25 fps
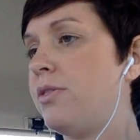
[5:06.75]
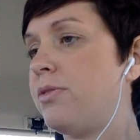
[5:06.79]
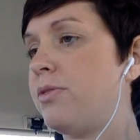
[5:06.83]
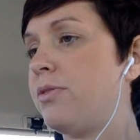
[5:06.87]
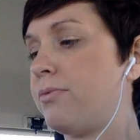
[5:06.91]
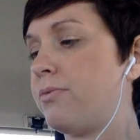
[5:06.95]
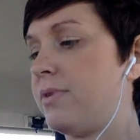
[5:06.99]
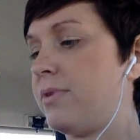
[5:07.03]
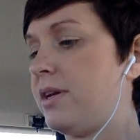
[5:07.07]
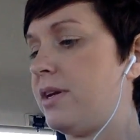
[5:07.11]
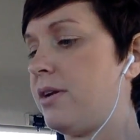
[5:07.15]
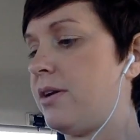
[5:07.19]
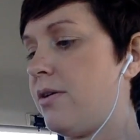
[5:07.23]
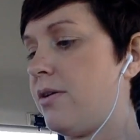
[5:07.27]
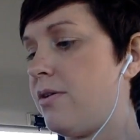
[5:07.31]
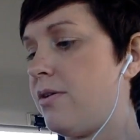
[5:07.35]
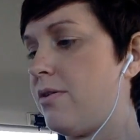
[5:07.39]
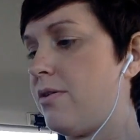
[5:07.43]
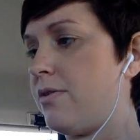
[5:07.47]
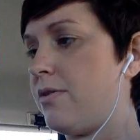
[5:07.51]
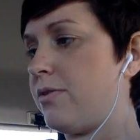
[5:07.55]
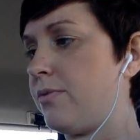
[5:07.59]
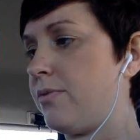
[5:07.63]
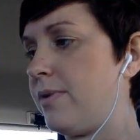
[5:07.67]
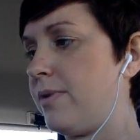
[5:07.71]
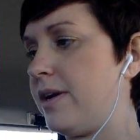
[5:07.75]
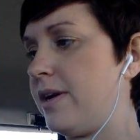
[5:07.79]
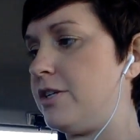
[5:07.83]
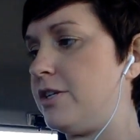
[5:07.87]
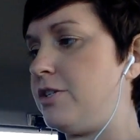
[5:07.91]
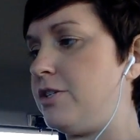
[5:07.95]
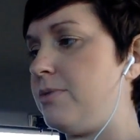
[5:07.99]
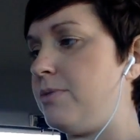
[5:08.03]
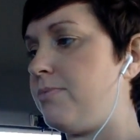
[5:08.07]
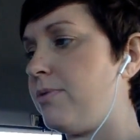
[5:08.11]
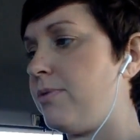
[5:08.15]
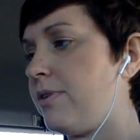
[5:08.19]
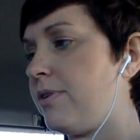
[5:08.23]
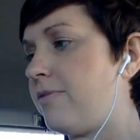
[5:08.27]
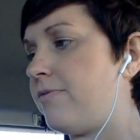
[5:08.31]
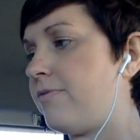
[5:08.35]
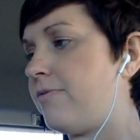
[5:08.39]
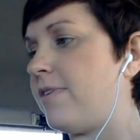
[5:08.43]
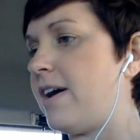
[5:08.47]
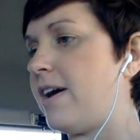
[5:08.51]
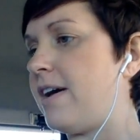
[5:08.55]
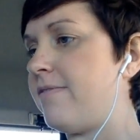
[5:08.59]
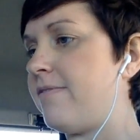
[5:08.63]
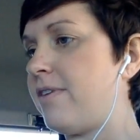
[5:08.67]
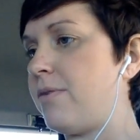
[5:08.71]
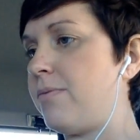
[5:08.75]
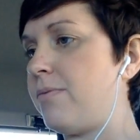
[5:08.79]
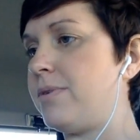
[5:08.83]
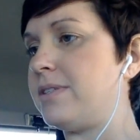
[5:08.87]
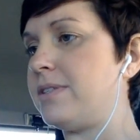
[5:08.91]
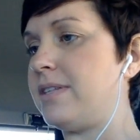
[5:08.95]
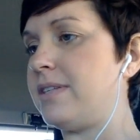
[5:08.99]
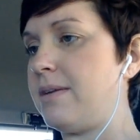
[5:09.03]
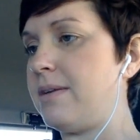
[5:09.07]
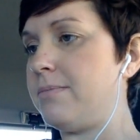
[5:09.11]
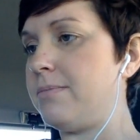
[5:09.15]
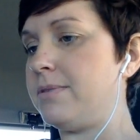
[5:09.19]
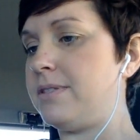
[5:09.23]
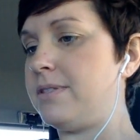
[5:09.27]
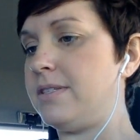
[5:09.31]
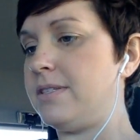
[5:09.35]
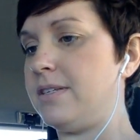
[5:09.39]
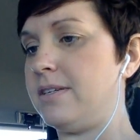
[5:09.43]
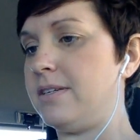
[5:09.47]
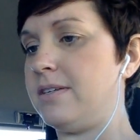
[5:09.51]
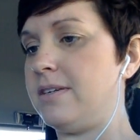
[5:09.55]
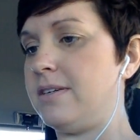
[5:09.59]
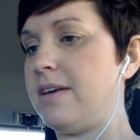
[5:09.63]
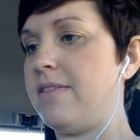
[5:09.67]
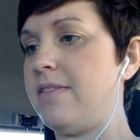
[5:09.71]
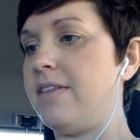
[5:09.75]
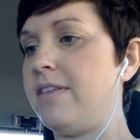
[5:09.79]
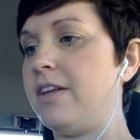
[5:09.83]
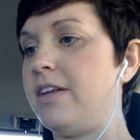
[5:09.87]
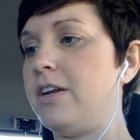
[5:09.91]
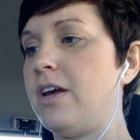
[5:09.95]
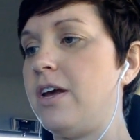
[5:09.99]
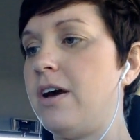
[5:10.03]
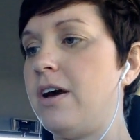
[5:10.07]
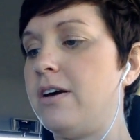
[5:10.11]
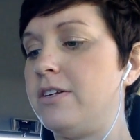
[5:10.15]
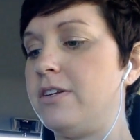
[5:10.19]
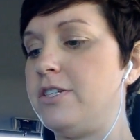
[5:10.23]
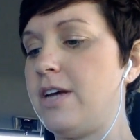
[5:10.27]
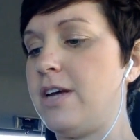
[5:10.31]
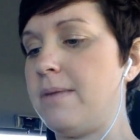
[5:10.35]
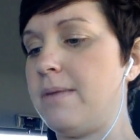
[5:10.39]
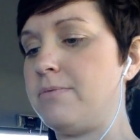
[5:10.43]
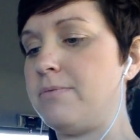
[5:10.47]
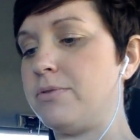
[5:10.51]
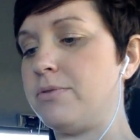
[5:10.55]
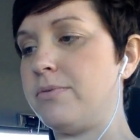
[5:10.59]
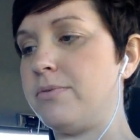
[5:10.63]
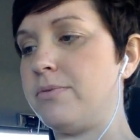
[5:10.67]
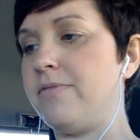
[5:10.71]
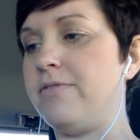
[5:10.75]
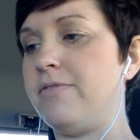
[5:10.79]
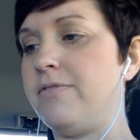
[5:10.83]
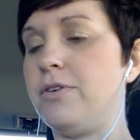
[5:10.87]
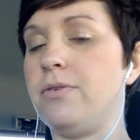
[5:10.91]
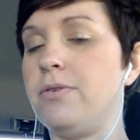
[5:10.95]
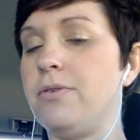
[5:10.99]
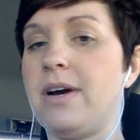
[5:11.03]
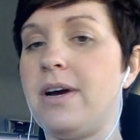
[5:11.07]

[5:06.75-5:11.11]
2.3, all the way to 2.5. I wasn't able to, and then chapter review,